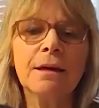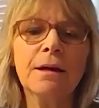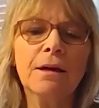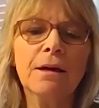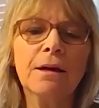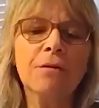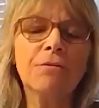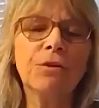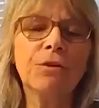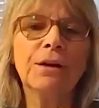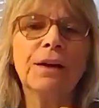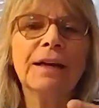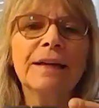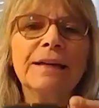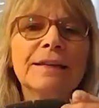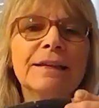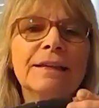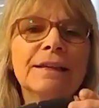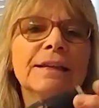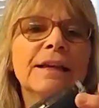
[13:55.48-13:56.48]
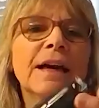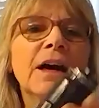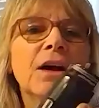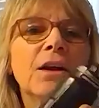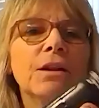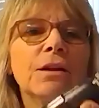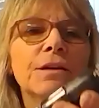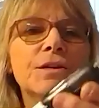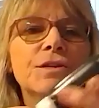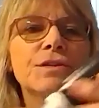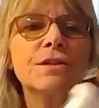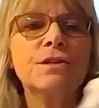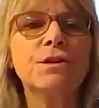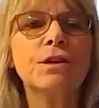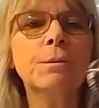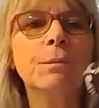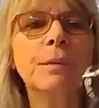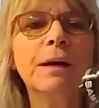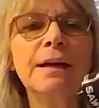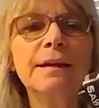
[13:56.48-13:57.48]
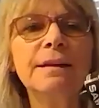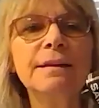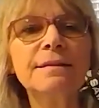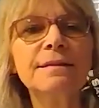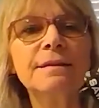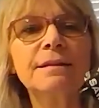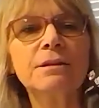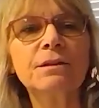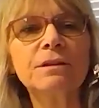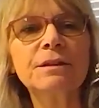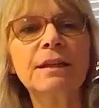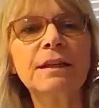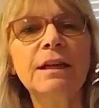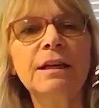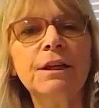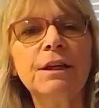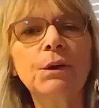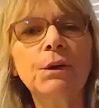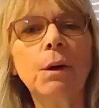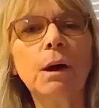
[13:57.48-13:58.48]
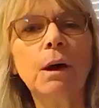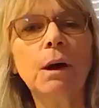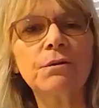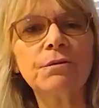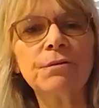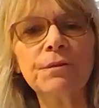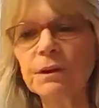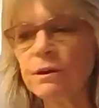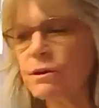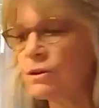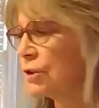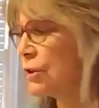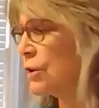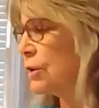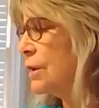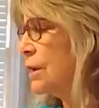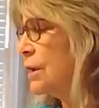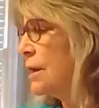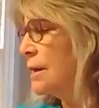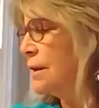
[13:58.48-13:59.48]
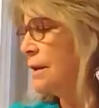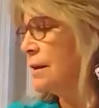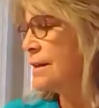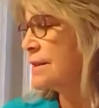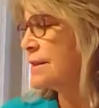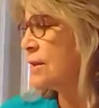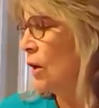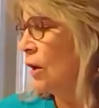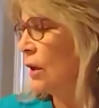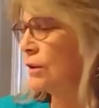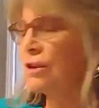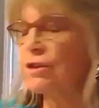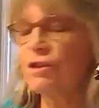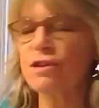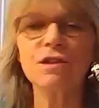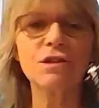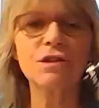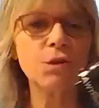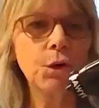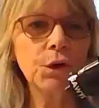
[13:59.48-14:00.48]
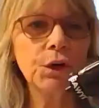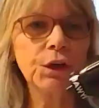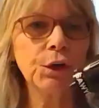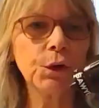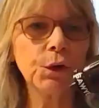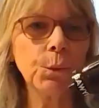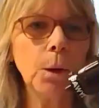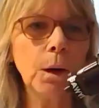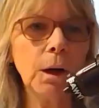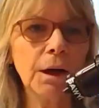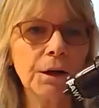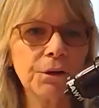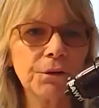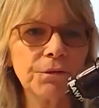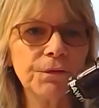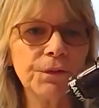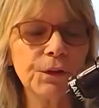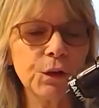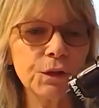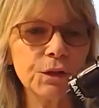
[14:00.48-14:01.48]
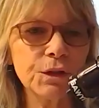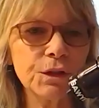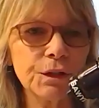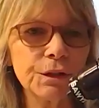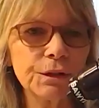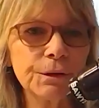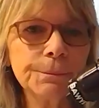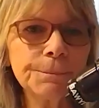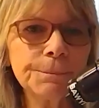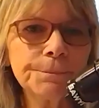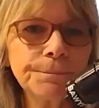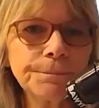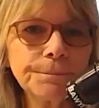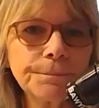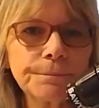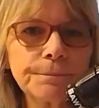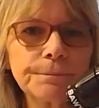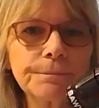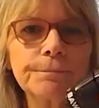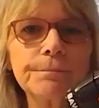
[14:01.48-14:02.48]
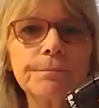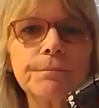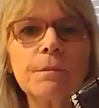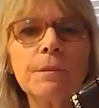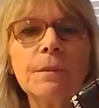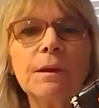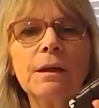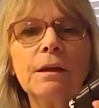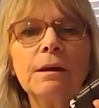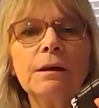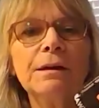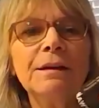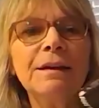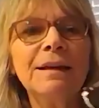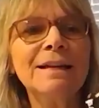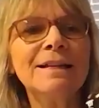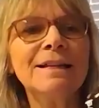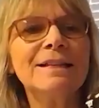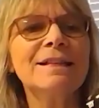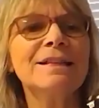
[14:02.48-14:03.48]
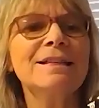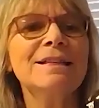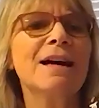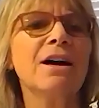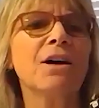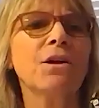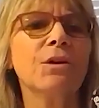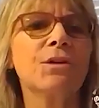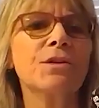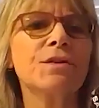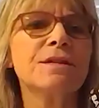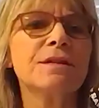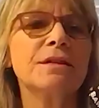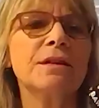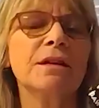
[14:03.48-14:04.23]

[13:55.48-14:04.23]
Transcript: For $19, you can buy this little tiny water filter. It's called the Sawyer water filter. $19.